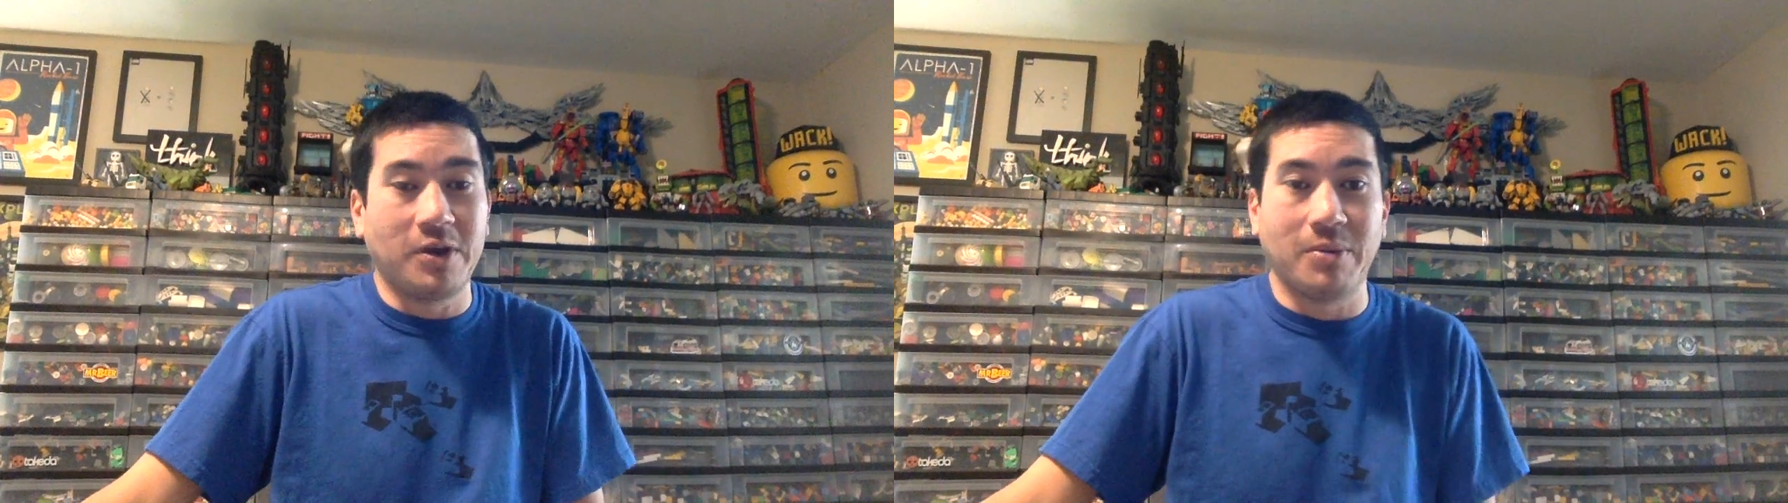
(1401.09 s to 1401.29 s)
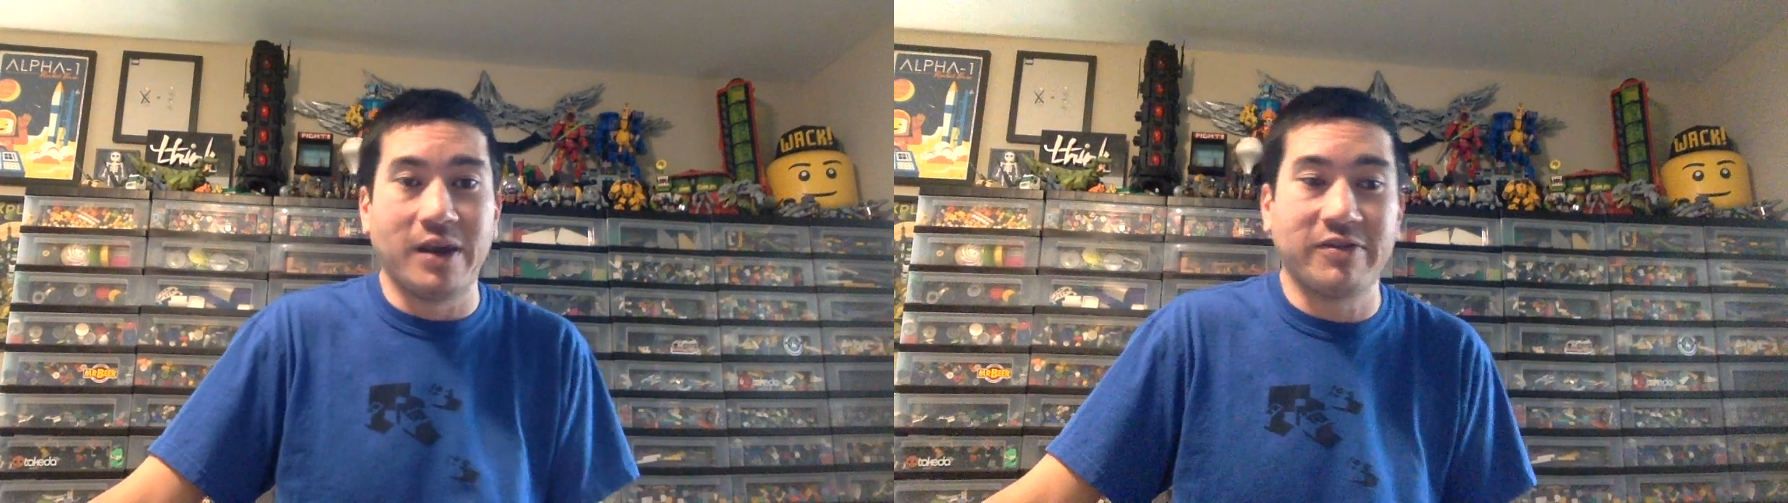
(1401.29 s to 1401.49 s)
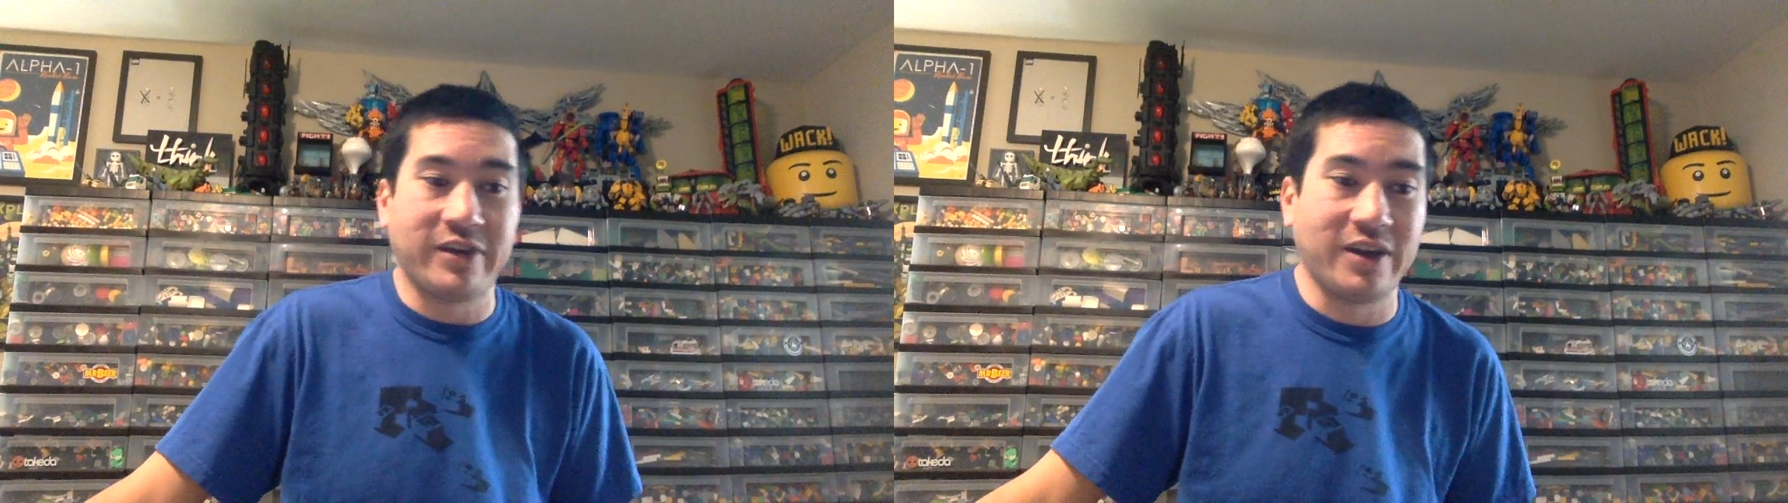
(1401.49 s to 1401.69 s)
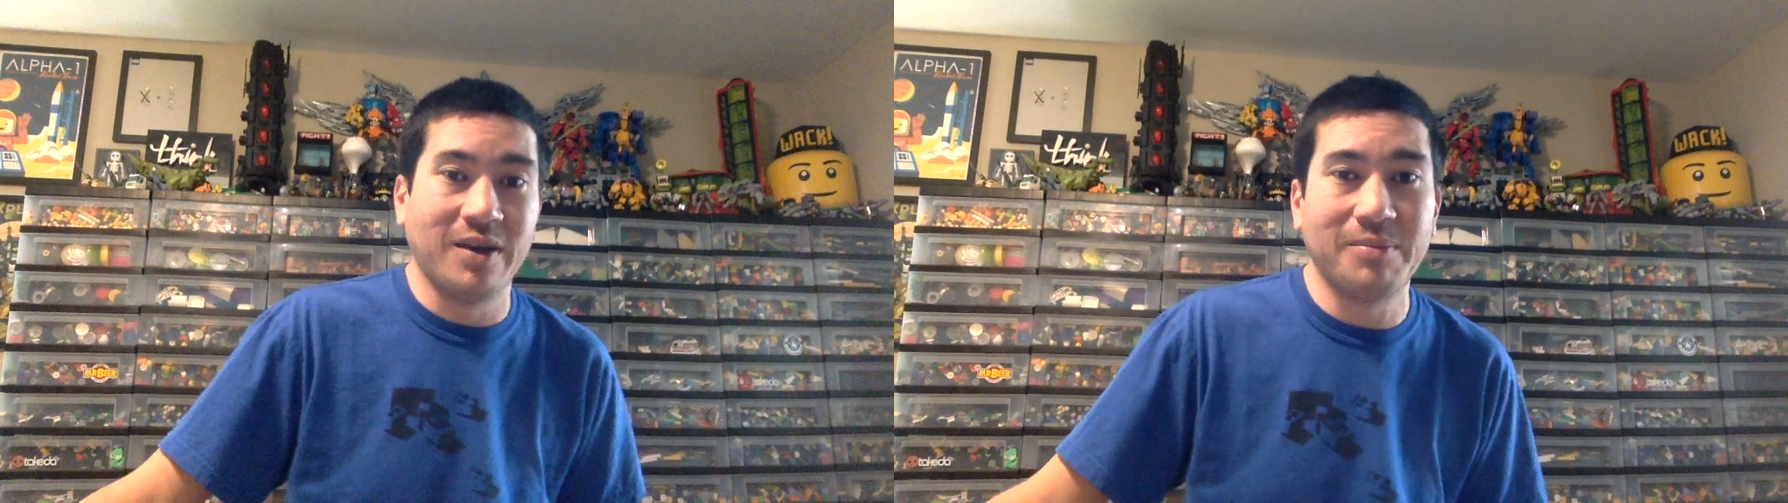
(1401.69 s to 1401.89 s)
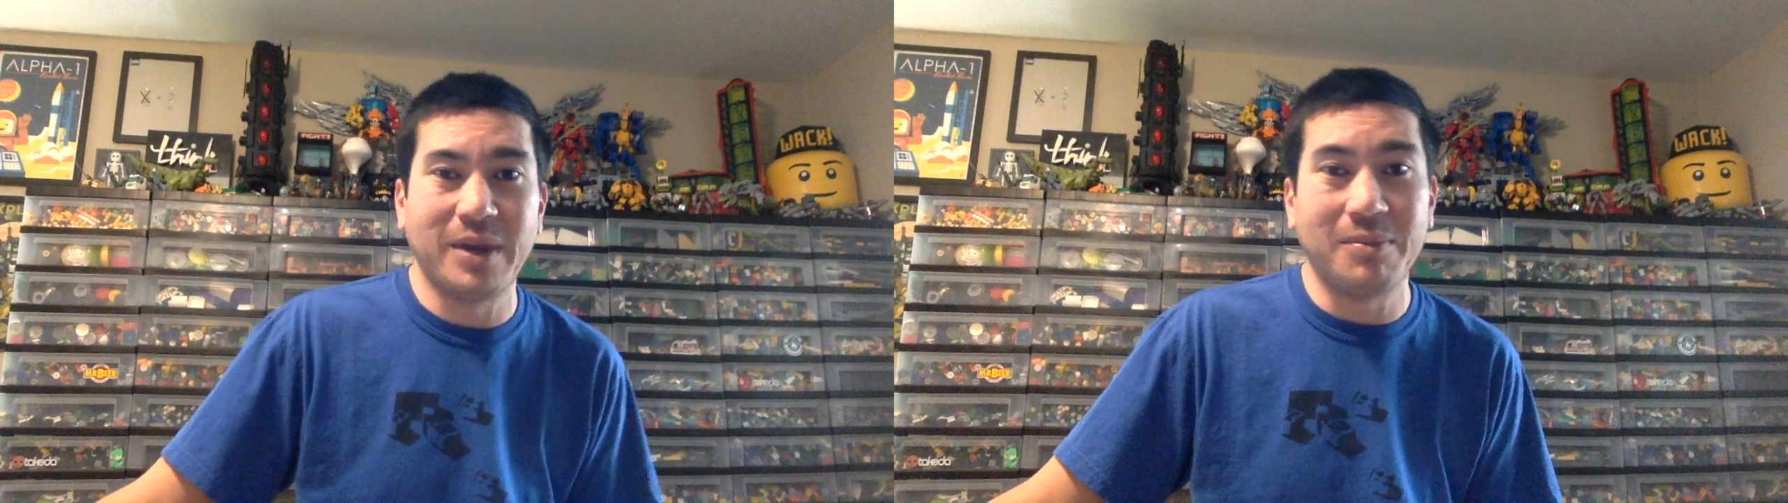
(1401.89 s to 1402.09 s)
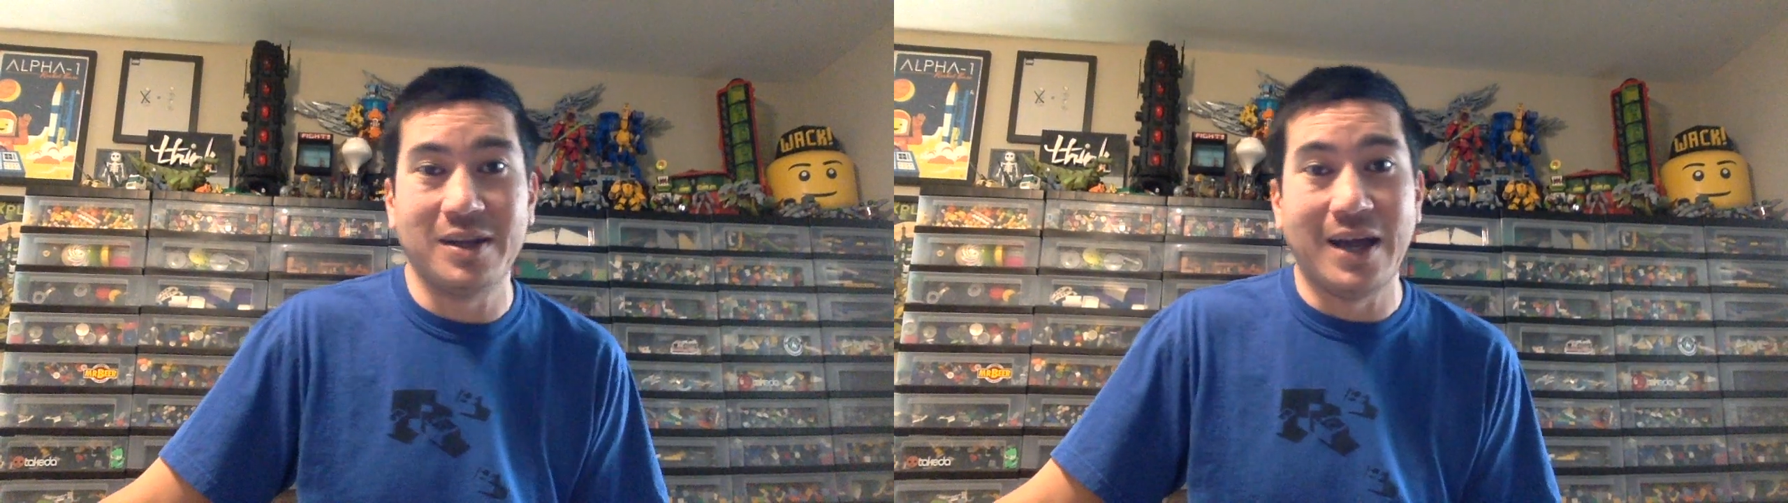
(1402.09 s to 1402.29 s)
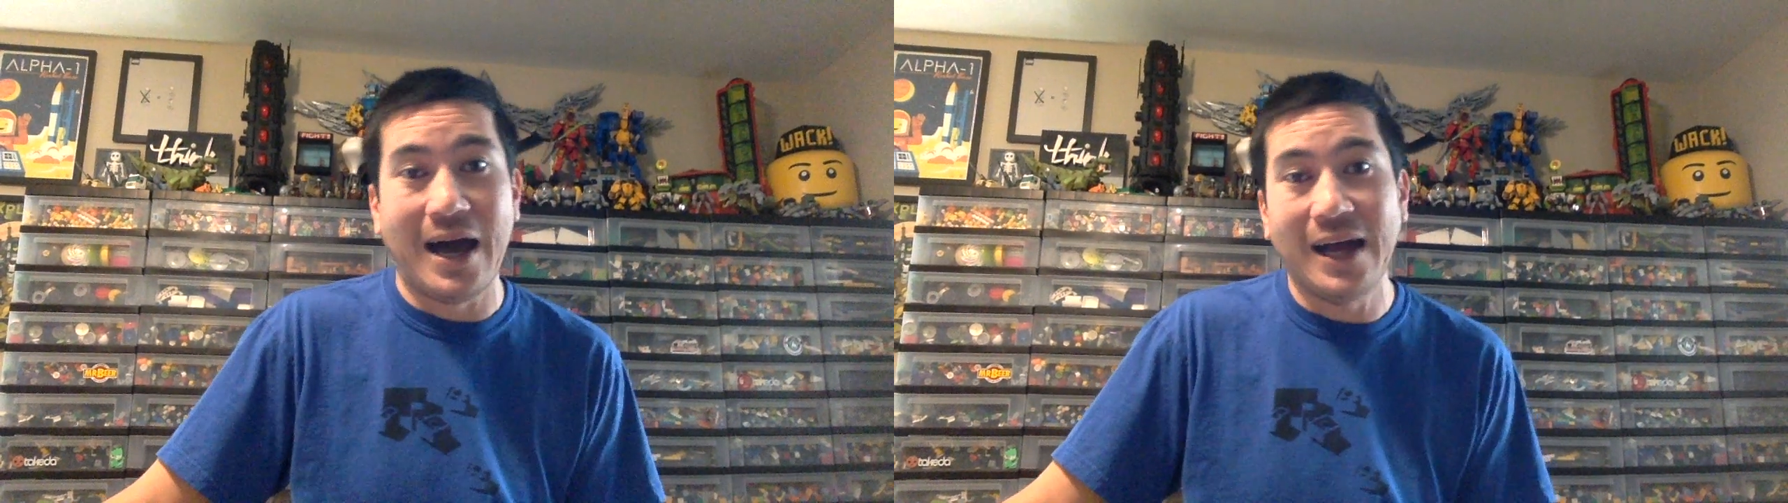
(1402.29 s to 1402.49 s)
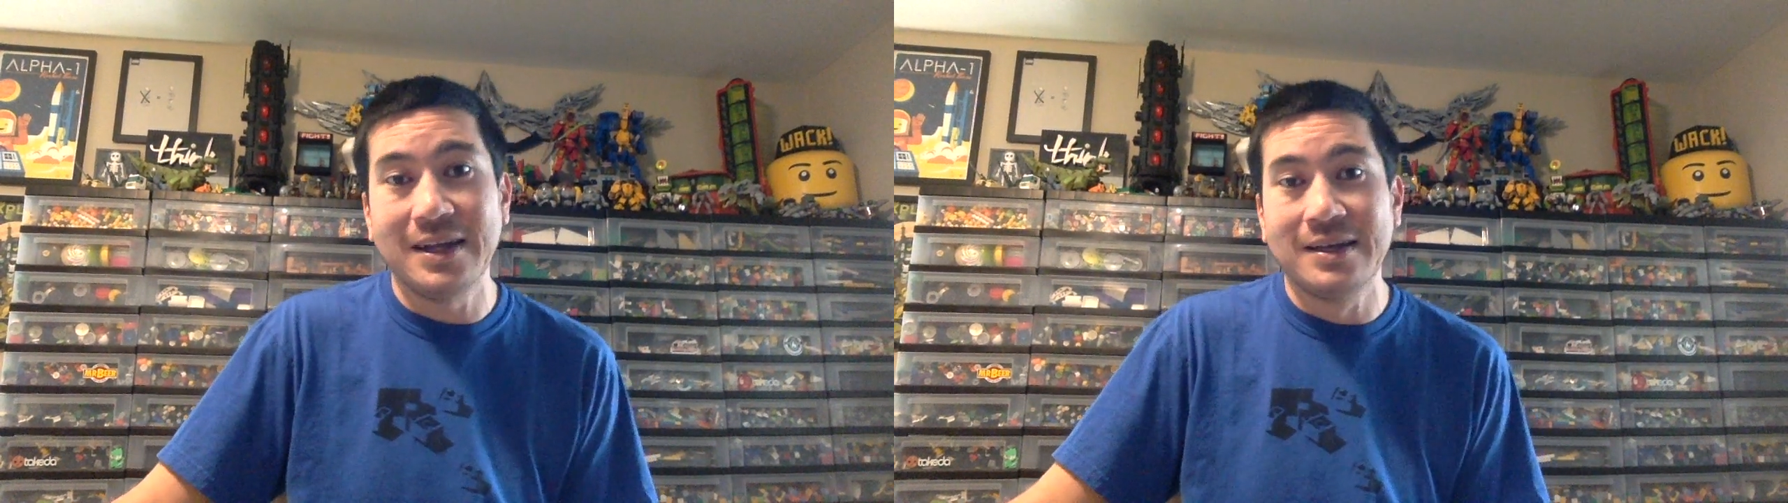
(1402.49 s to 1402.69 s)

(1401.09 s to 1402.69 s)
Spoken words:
bikes to come, maybe not.